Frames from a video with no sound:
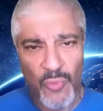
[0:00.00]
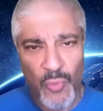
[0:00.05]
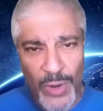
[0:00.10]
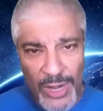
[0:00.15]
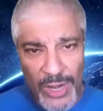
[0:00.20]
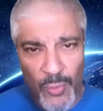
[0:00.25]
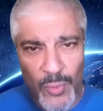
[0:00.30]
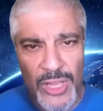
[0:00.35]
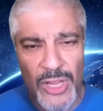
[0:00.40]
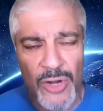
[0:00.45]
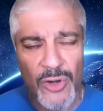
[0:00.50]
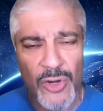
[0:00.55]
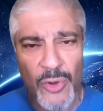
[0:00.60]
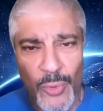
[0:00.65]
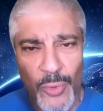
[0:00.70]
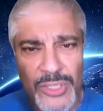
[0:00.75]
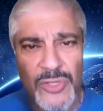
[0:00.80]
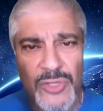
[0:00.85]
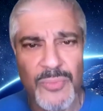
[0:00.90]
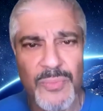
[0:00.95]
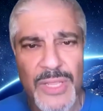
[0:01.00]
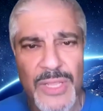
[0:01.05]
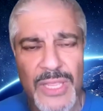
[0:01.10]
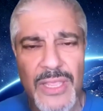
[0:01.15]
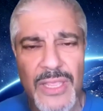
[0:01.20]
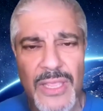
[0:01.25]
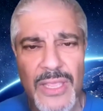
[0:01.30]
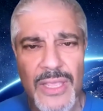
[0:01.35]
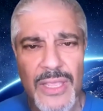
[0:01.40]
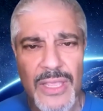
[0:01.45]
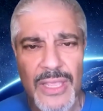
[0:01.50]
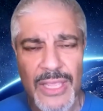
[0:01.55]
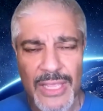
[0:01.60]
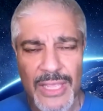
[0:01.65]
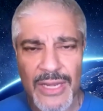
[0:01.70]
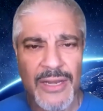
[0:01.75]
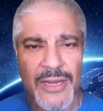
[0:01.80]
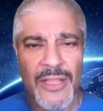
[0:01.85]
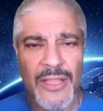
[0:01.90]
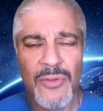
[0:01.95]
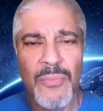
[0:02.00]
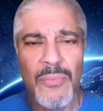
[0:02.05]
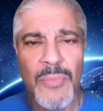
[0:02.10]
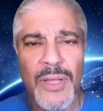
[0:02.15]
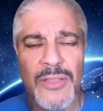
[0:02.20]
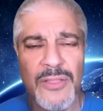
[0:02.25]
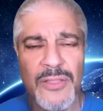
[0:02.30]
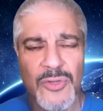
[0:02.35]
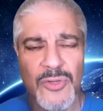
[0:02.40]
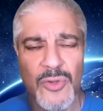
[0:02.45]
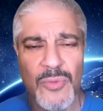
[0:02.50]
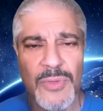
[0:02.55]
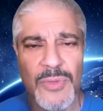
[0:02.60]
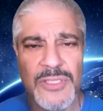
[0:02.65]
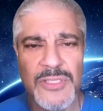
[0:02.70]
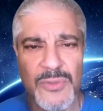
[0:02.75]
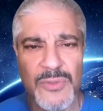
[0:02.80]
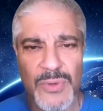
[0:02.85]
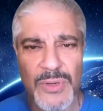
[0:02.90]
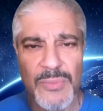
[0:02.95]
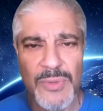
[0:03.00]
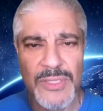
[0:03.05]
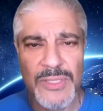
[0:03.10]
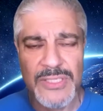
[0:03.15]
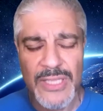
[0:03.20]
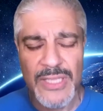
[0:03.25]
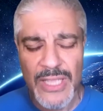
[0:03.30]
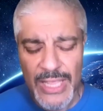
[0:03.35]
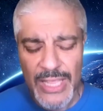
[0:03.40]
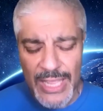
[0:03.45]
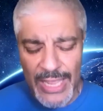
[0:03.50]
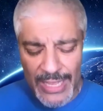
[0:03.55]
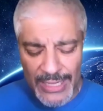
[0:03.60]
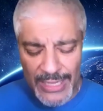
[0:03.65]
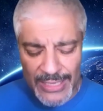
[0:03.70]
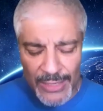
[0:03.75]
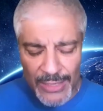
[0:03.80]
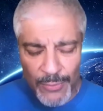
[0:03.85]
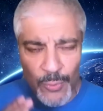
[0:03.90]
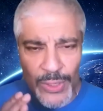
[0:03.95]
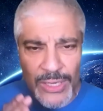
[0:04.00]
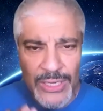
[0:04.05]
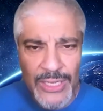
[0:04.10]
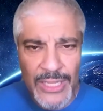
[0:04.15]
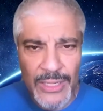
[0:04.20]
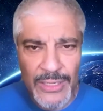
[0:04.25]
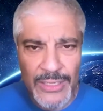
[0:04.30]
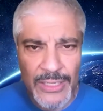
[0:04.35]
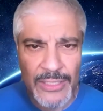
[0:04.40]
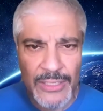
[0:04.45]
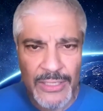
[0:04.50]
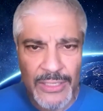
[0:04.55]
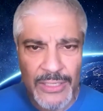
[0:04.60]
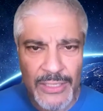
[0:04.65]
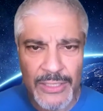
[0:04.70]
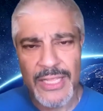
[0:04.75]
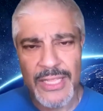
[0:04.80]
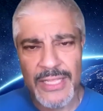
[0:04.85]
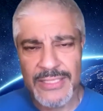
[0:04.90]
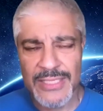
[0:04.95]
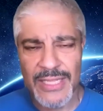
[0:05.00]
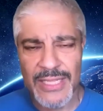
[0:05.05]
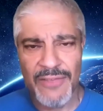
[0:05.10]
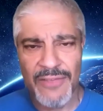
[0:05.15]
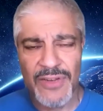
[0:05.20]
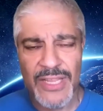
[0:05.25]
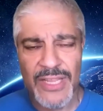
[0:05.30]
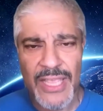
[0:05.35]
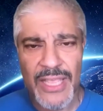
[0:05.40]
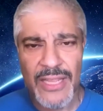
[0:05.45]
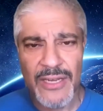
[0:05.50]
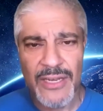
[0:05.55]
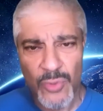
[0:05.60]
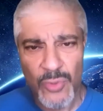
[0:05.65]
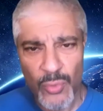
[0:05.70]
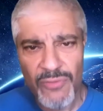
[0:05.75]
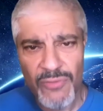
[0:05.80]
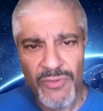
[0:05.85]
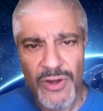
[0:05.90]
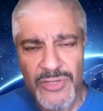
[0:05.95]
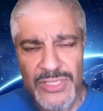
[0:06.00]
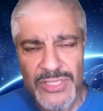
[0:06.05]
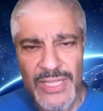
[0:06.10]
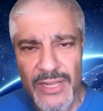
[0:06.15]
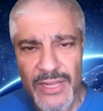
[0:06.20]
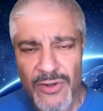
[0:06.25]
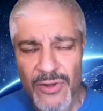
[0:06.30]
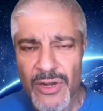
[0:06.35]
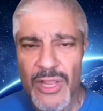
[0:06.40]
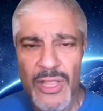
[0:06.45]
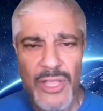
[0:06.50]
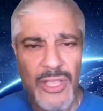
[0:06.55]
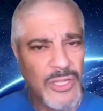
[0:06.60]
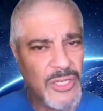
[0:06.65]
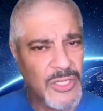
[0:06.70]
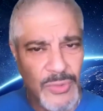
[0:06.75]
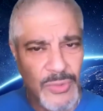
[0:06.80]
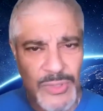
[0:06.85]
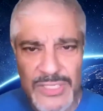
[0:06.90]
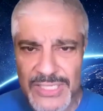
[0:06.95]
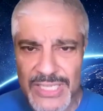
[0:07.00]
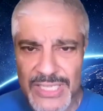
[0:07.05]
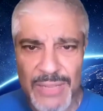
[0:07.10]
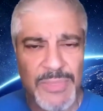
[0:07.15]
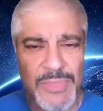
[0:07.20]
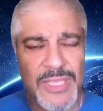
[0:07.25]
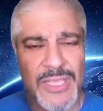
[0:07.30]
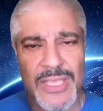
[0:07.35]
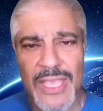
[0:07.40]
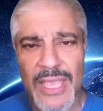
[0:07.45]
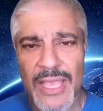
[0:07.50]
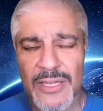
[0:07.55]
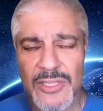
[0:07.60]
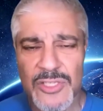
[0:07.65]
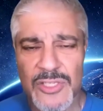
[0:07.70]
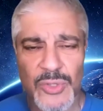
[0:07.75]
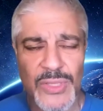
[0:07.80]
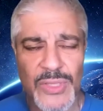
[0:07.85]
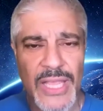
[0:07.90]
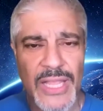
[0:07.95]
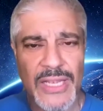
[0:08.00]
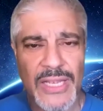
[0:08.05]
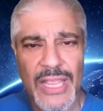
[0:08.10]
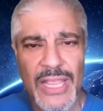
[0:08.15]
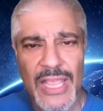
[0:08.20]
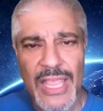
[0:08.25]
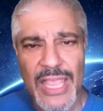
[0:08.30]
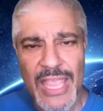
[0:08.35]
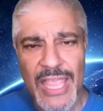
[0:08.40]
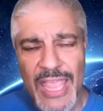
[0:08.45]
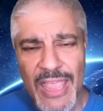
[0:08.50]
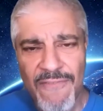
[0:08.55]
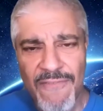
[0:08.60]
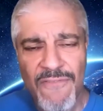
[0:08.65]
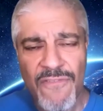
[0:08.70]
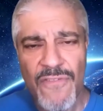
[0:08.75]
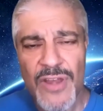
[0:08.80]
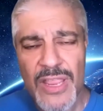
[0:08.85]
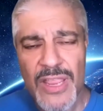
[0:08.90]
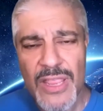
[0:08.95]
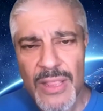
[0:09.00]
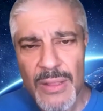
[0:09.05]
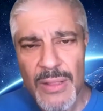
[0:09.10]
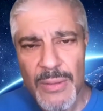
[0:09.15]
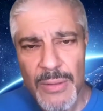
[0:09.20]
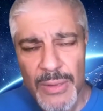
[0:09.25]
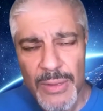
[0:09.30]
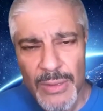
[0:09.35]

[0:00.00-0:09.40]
of where we are going to be in another month, 2 months, 3 months. And then when that clock hits 11 again, 12 hours later, do the same thing again, so that every